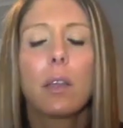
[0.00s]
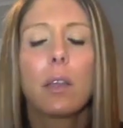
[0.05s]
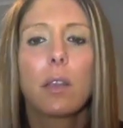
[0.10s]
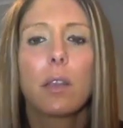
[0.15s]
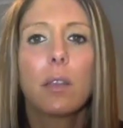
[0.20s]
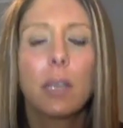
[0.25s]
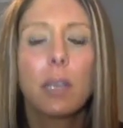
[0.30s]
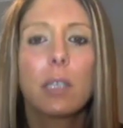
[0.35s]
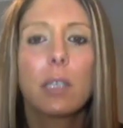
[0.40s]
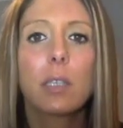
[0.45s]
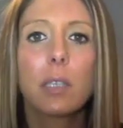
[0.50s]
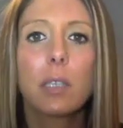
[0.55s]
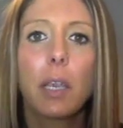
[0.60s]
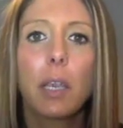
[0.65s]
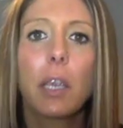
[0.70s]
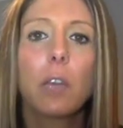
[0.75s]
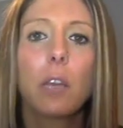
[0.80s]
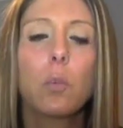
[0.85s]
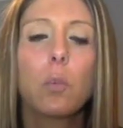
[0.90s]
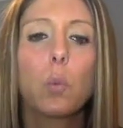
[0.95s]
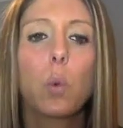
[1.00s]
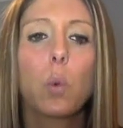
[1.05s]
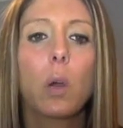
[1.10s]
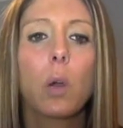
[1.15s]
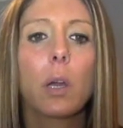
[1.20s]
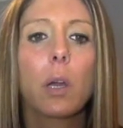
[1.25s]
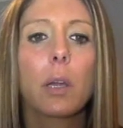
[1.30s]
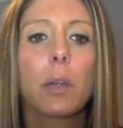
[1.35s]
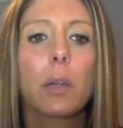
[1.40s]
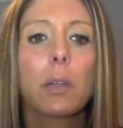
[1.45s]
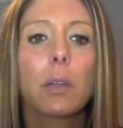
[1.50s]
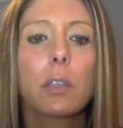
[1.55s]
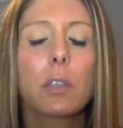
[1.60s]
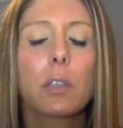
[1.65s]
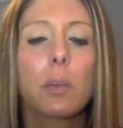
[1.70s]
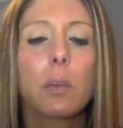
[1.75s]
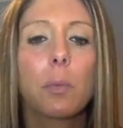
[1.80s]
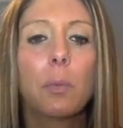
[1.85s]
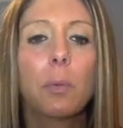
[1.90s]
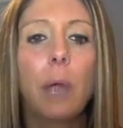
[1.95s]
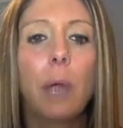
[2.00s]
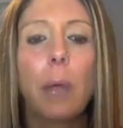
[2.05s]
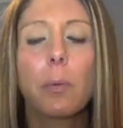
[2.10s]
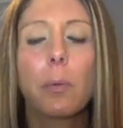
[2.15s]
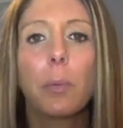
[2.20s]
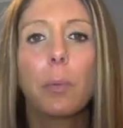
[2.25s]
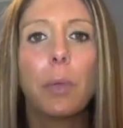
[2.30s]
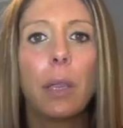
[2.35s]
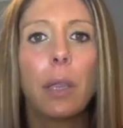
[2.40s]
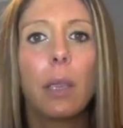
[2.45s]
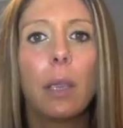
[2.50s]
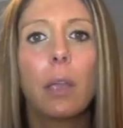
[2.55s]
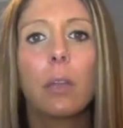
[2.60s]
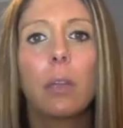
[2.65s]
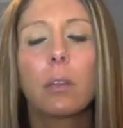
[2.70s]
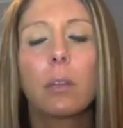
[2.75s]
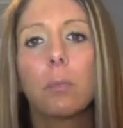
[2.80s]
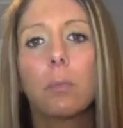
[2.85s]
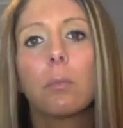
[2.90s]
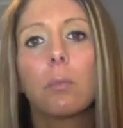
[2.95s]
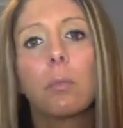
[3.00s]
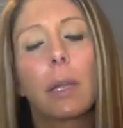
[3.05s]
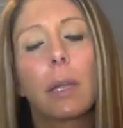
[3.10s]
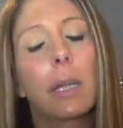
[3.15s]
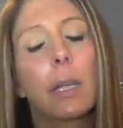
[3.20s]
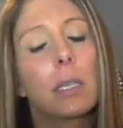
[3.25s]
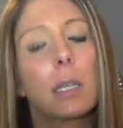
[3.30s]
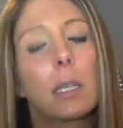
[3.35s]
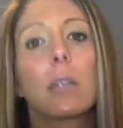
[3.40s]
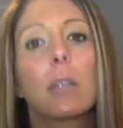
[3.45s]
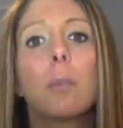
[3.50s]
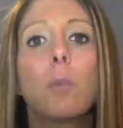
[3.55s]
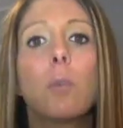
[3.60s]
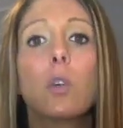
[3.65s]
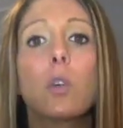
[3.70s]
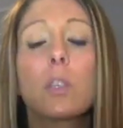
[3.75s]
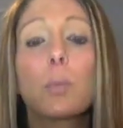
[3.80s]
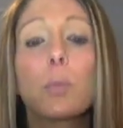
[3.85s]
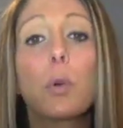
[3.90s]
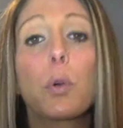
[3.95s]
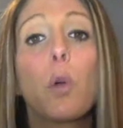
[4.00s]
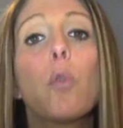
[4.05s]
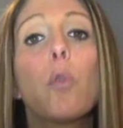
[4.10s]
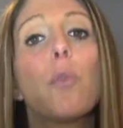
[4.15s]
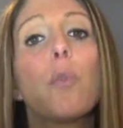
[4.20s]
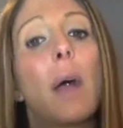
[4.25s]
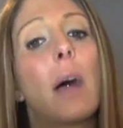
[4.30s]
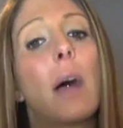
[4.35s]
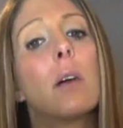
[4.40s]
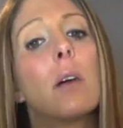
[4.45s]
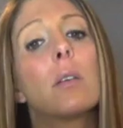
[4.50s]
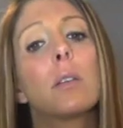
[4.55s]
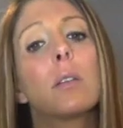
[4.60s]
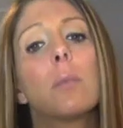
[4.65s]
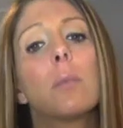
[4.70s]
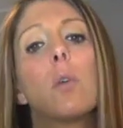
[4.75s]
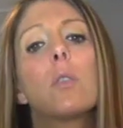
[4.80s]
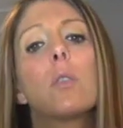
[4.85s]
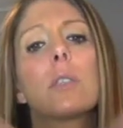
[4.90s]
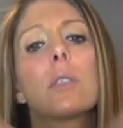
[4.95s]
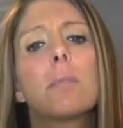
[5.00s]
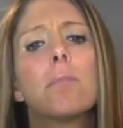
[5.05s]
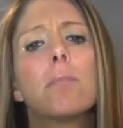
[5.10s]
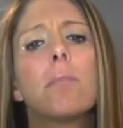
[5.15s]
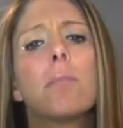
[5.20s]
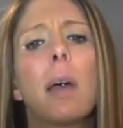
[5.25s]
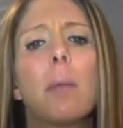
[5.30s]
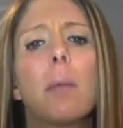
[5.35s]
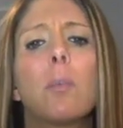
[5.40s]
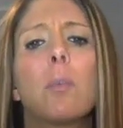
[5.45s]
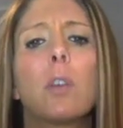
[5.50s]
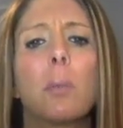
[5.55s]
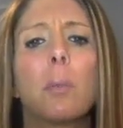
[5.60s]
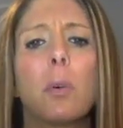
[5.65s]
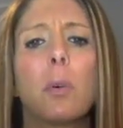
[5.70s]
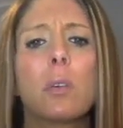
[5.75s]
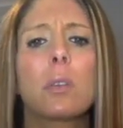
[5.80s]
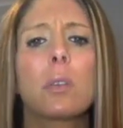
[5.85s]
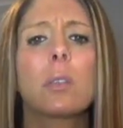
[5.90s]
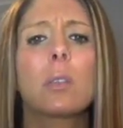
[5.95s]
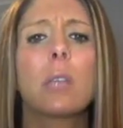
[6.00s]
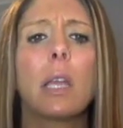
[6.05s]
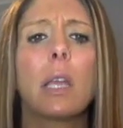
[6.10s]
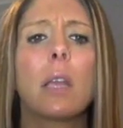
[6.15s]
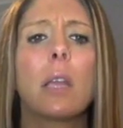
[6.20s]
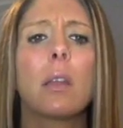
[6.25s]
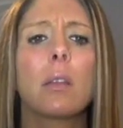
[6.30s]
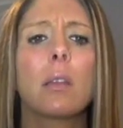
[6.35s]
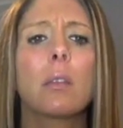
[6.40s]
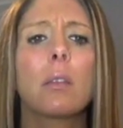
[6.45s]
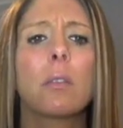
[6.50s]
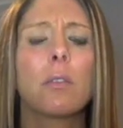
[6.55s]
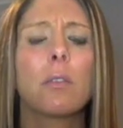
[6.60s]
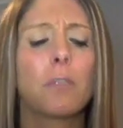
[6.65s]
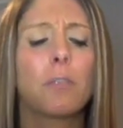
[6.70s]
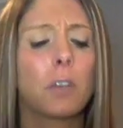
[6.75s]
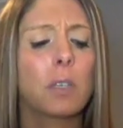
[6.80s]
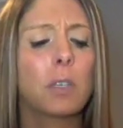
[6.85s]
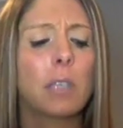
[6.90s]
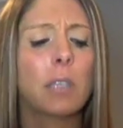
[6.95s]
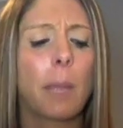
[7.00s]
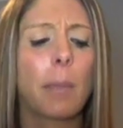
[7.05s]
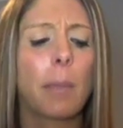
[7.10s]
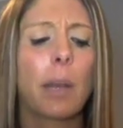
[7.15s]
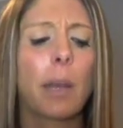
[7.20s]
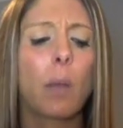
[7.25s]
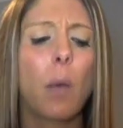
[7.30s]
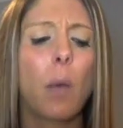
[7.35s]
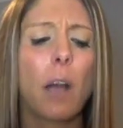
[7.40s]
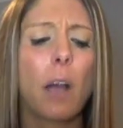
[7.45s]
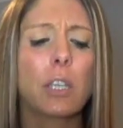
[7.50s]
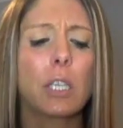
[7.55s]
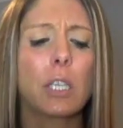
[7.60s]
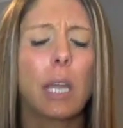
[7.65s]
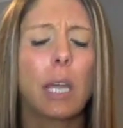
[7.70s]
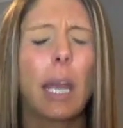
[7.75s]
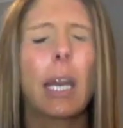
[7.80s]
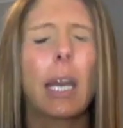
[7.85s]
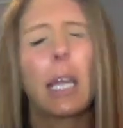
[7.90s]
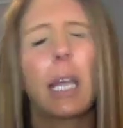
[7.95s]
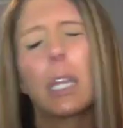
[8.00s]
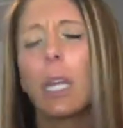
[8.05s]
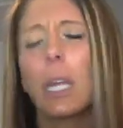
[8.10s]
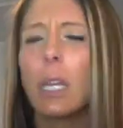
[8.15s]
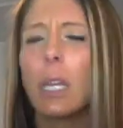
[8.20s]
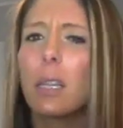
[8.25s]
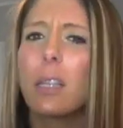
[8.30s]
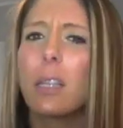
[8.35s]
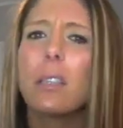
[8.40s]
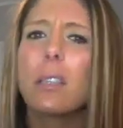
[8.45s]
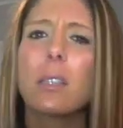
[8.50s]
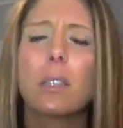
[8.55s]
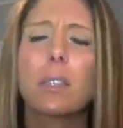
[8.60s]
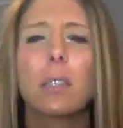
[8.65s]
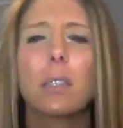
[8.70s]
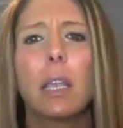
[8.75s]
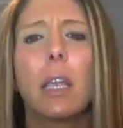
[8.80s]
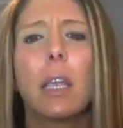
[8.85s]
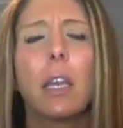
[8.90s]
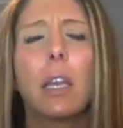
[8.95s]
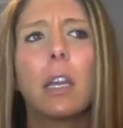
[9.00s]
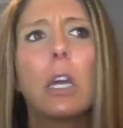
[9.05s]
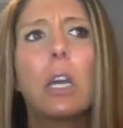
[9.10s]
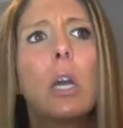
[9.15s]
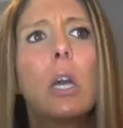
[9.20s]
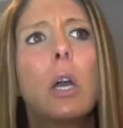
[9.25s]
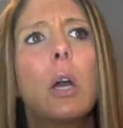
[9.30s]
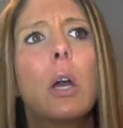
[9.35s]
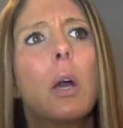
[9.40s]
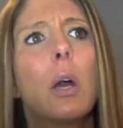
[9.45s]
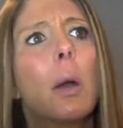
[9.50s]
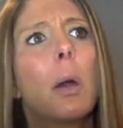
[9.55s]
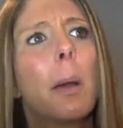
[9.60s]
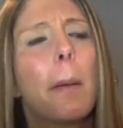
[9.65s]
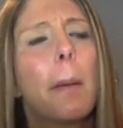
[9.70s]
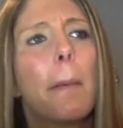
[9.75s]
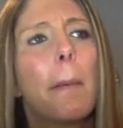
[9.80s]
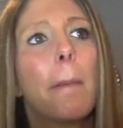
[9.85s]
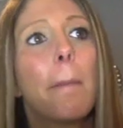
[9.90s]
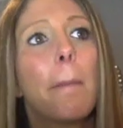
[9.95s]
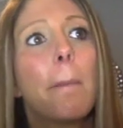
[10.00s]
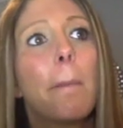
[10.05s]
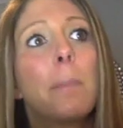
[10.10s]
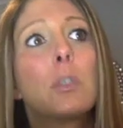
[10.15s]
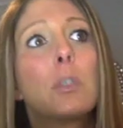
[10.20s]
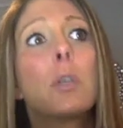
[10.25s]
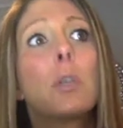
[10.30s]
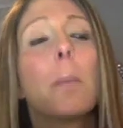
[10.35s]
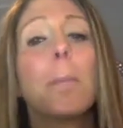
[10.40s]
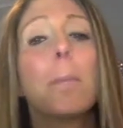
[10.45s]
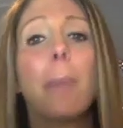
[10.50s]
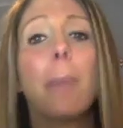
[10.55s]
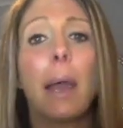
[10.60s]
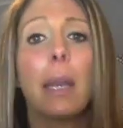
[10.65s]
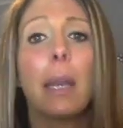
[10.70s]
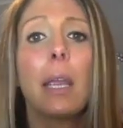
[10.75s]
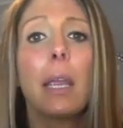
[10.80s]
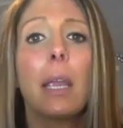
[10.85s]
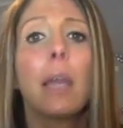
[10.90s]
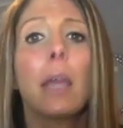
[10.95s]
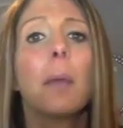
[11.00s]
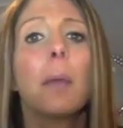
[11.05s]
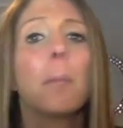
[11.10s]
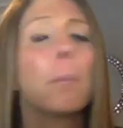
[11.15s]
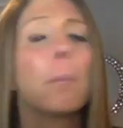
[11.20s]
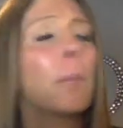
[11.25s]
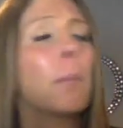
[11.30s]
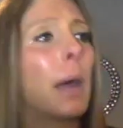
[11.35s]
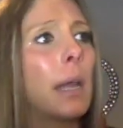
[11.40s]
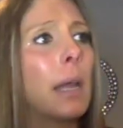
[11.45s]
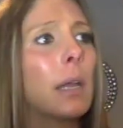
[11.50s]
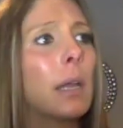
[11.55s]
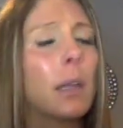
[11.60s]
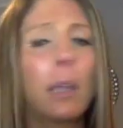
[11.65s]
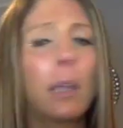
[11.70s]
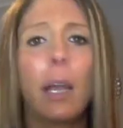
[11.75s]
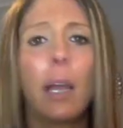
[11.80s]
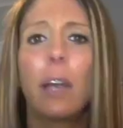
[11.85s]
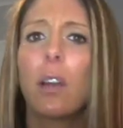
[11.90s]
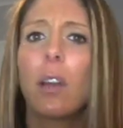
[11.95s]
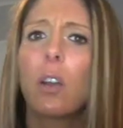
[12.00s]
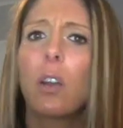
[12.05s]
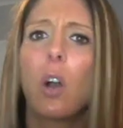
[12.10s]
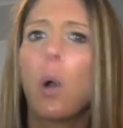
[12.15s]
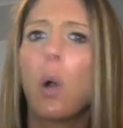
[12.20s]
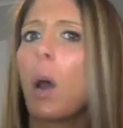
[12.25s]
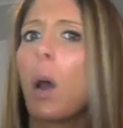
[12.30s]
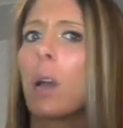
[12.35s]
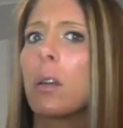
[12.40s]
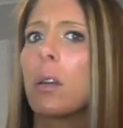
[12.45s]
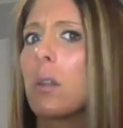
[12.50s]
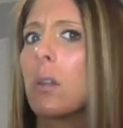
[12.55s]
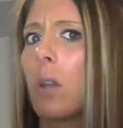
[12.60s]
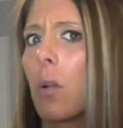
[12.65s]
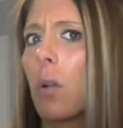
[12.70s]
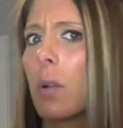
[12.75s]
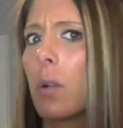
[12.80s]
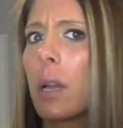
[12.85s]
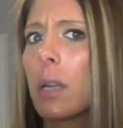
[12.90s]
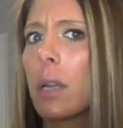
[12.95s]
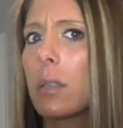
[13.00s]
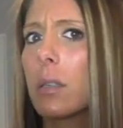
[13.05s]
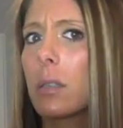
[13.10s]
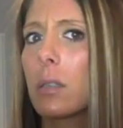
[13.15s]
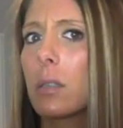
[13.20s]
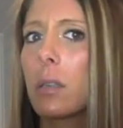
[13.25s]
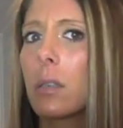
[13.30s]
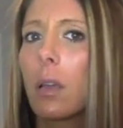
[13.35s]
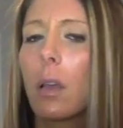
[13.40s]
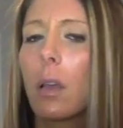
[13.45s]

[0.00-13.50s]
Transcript: This scene was probably, like I said, the most profound, the most memorable scene the first time that I watched it. And I think this scene, to many, it might kind of go unnoticed.